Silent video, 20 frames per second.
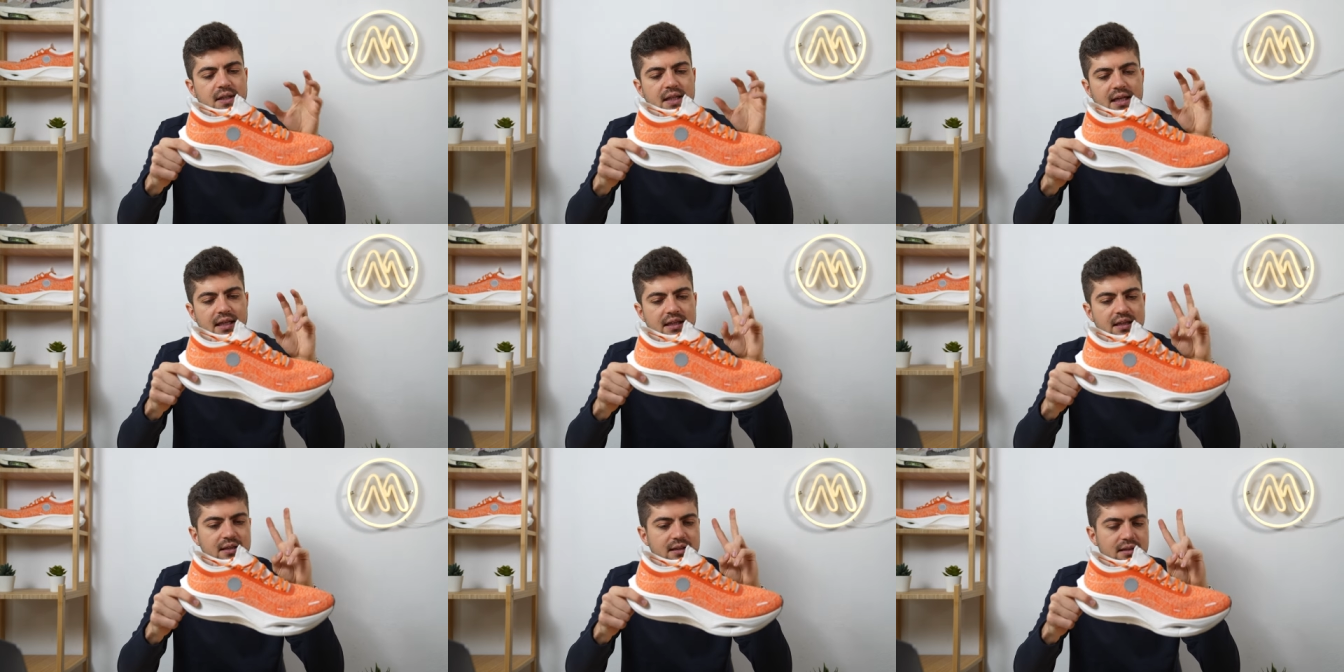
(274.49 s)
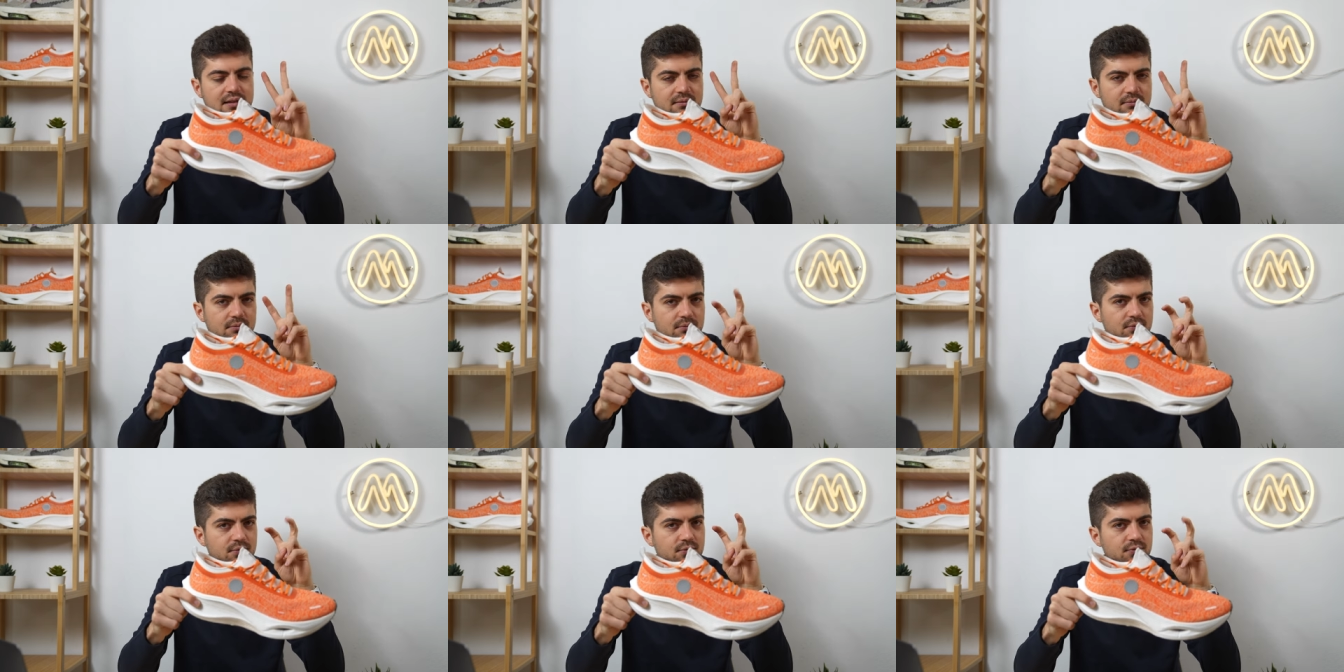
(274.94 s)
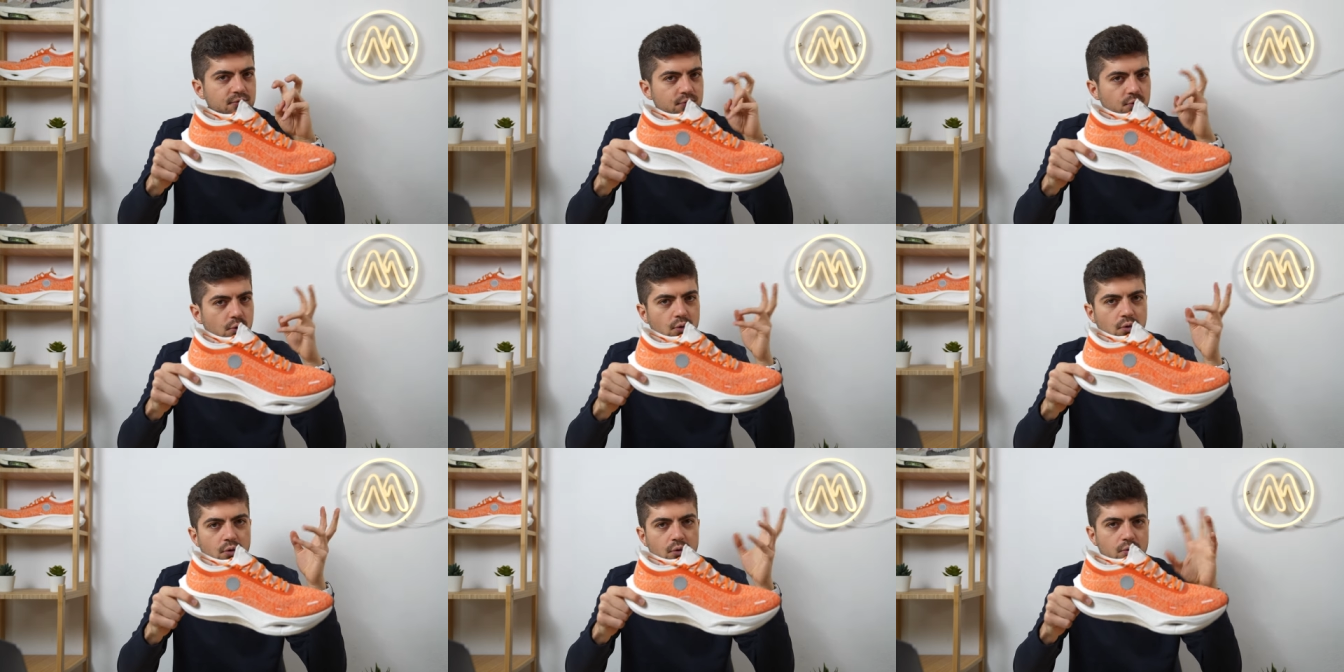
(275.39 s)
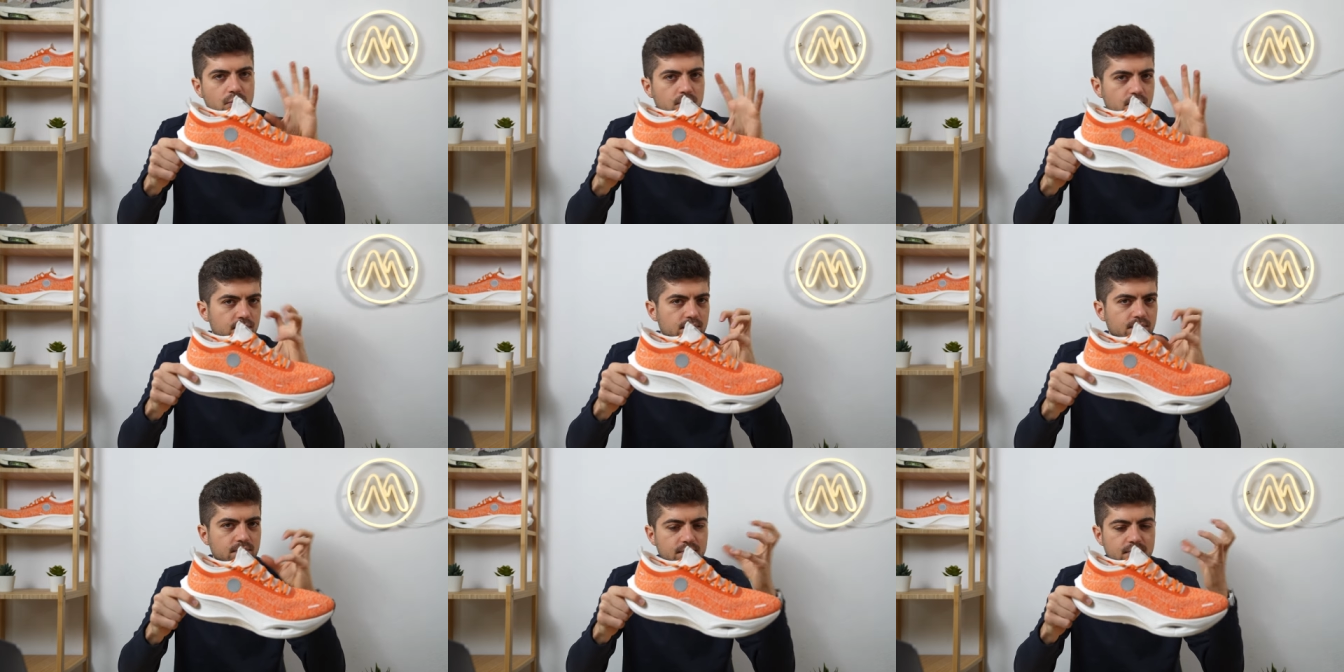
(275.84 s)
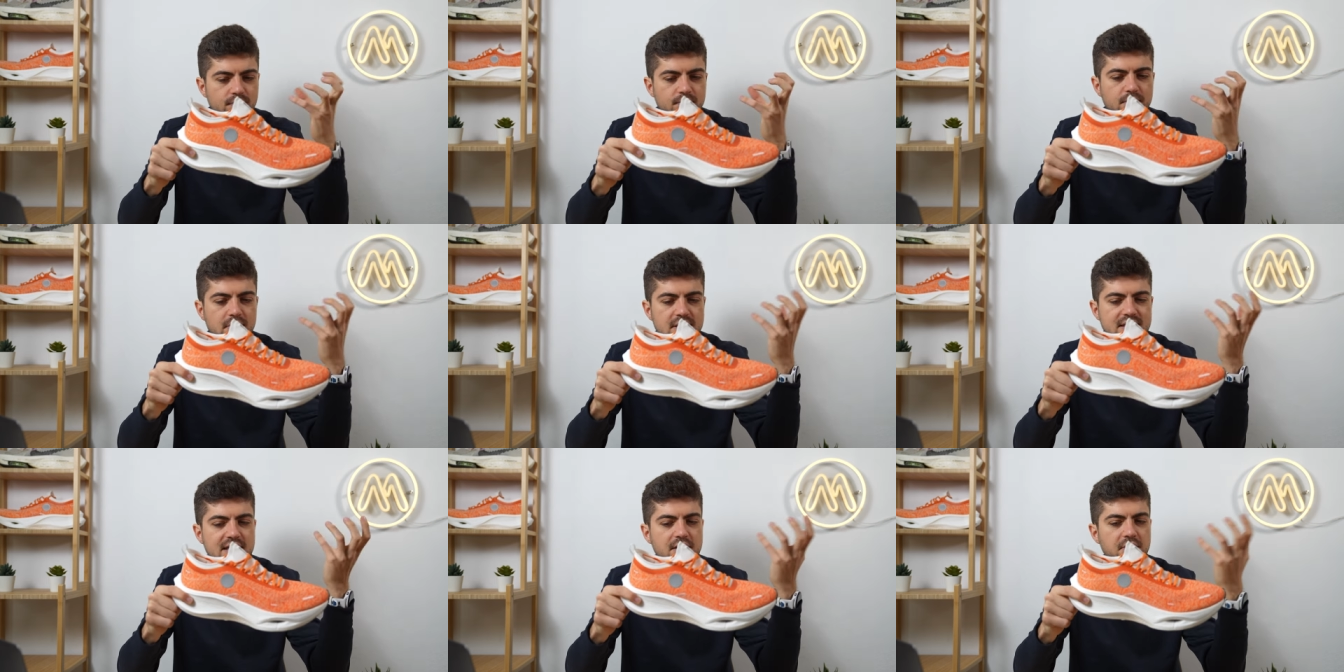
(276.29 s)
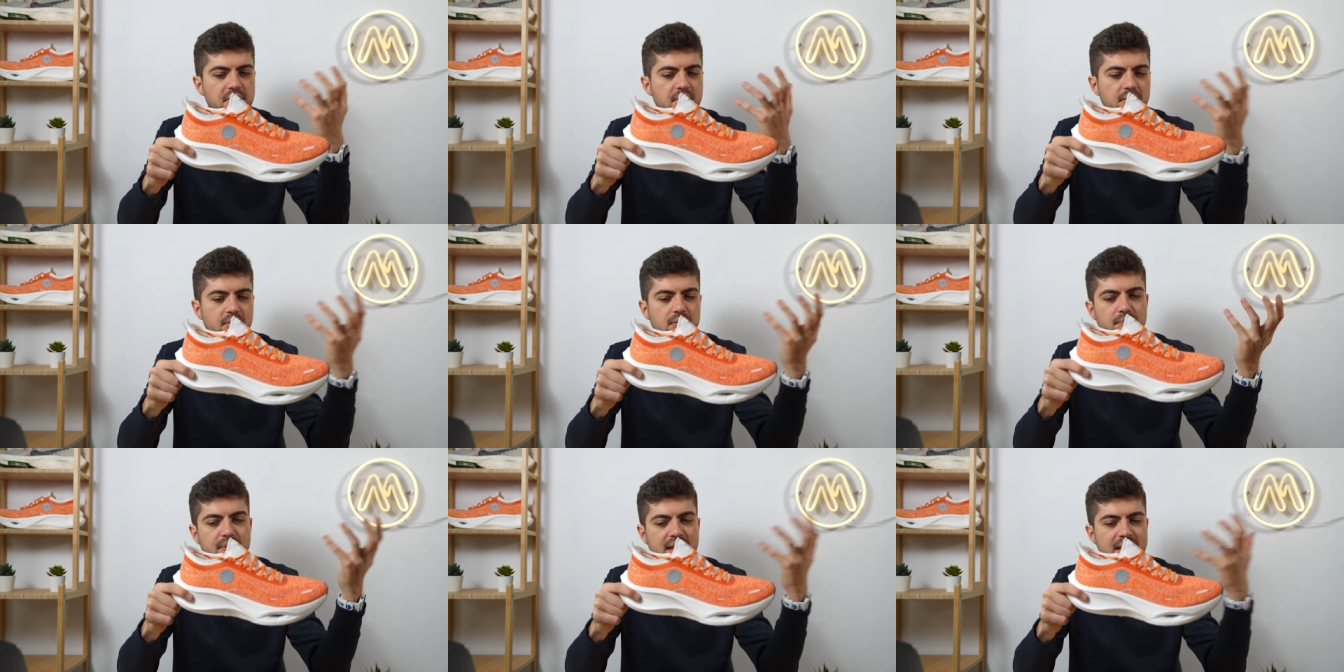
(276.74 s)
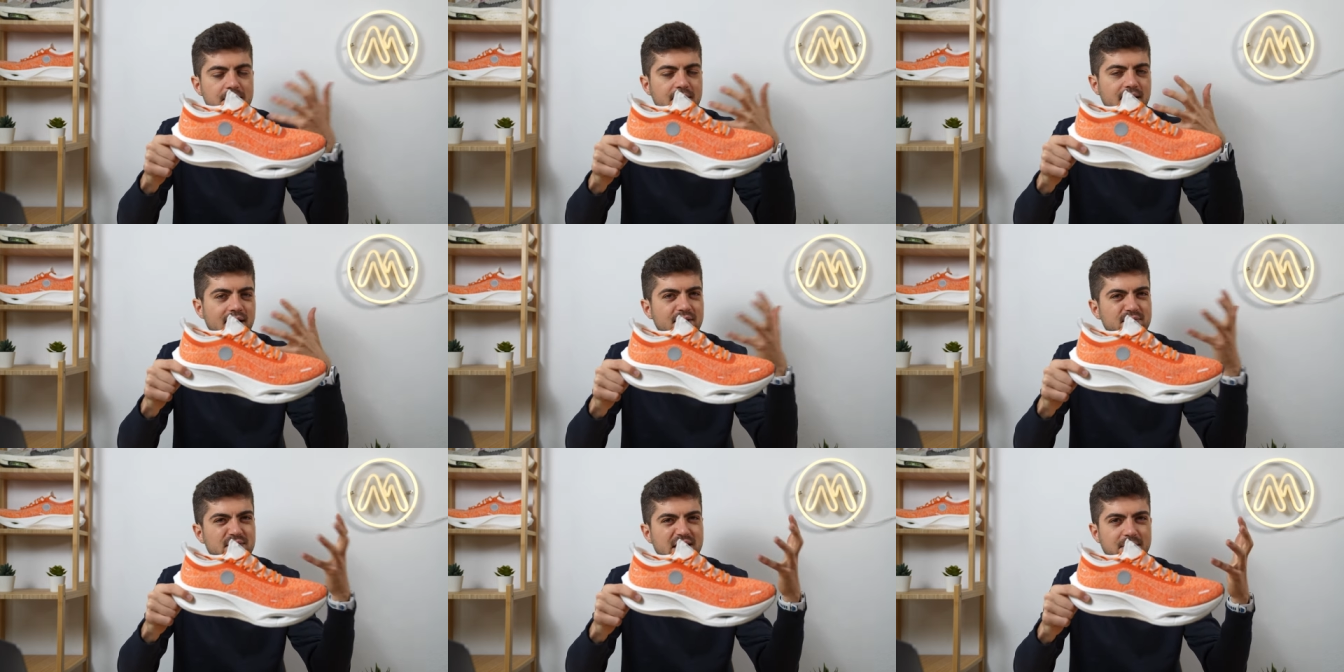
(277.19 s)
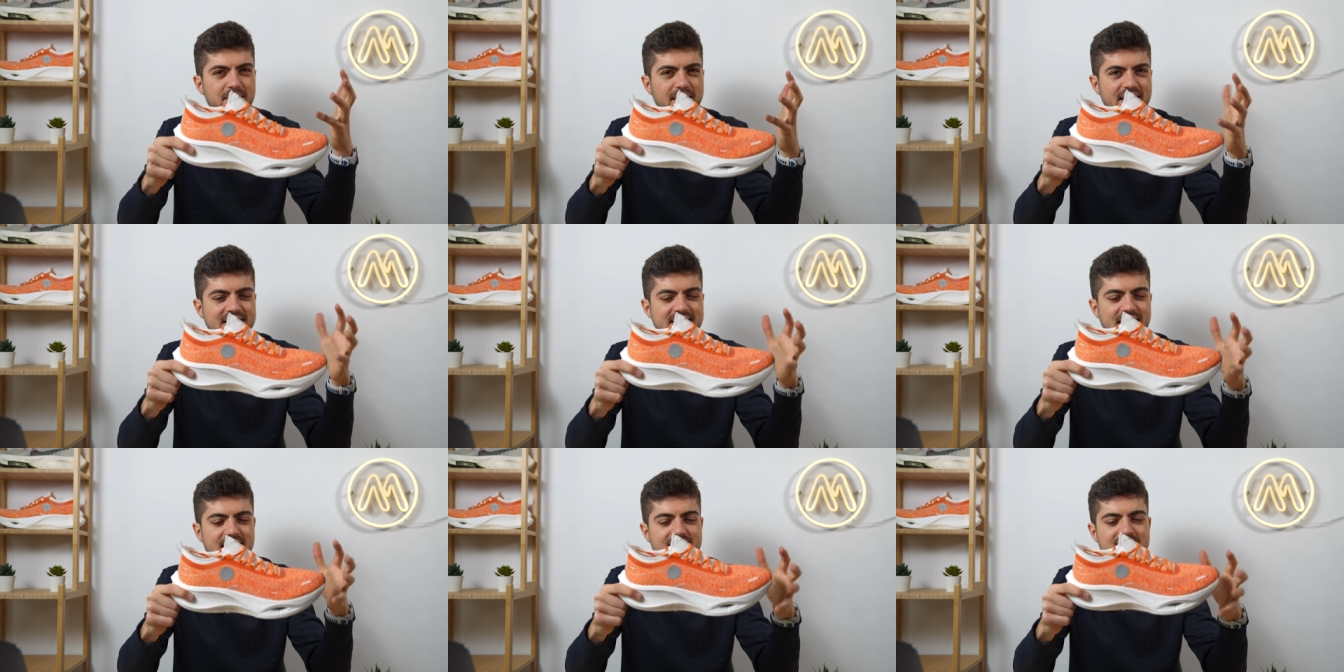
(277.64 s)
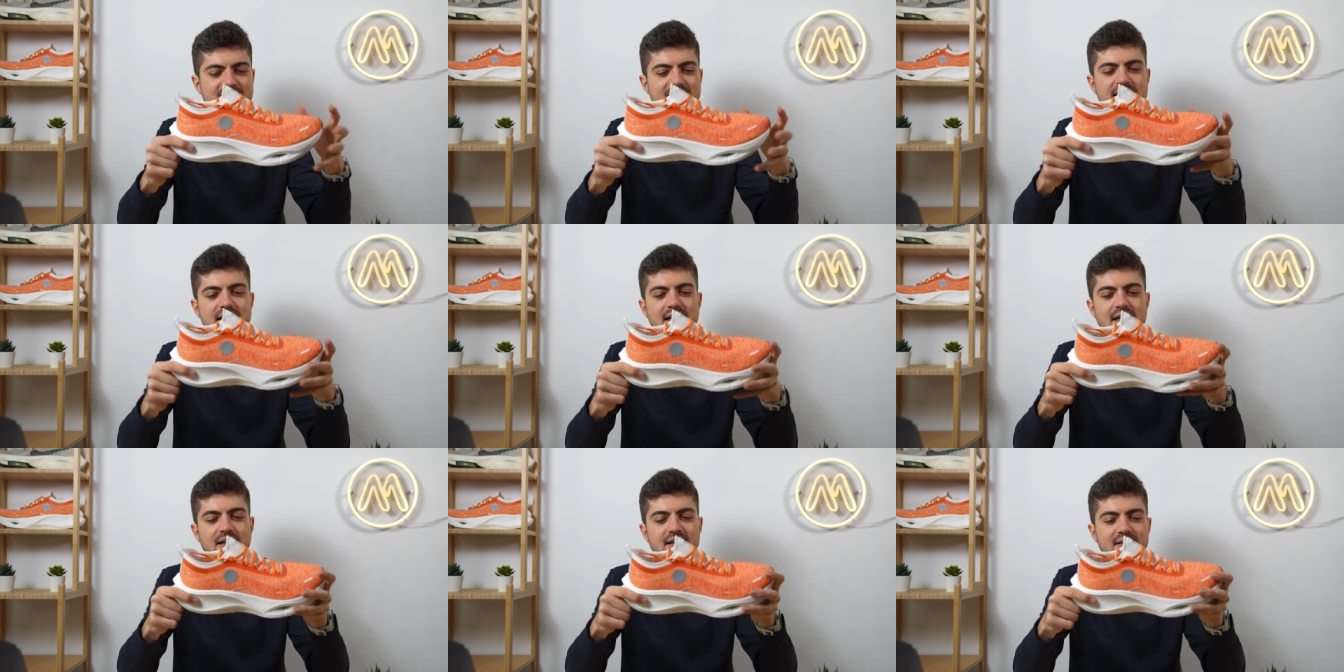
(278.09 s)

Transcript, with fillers: like full material Piba, if that makes sense.